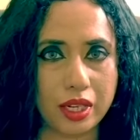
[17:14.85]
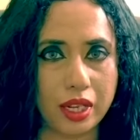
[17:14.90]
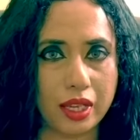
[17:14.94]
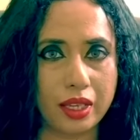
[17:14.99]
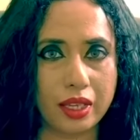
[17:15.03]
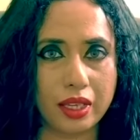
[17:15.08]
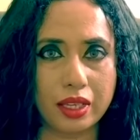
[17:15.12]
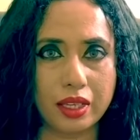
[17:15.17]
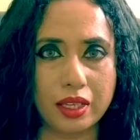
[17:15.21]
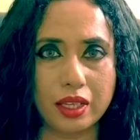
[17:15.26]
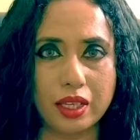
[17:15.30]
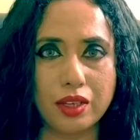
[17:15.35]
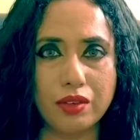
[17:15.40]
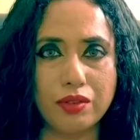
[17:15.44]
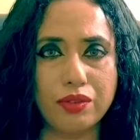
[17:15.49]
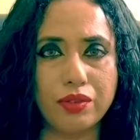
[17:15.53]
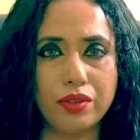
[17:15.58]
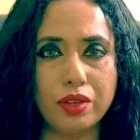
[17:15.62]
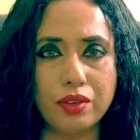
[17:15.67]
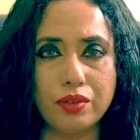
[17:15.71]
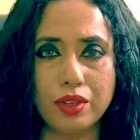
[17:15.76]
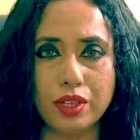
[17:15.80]
Like,
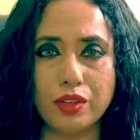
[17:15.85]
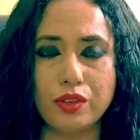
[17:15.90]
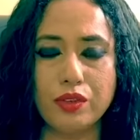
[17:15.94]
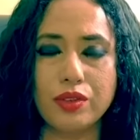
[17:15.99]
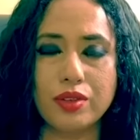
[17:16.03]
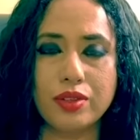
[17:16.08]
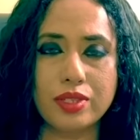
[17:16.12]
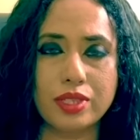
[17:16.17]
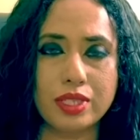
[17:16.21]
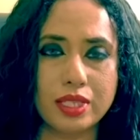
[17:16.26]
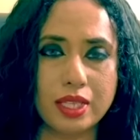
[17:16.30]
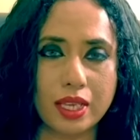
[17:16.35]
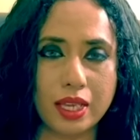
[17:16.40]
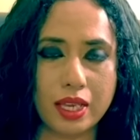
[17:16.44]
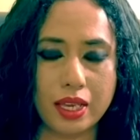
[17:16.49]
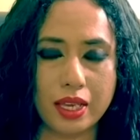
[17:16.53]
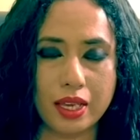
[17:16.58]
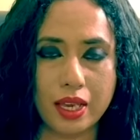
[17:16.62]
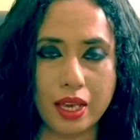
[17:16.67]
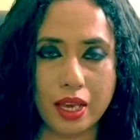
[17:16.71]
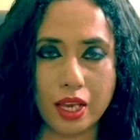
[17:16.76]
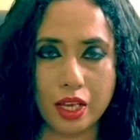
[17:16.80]
even if you
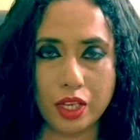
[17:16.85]
say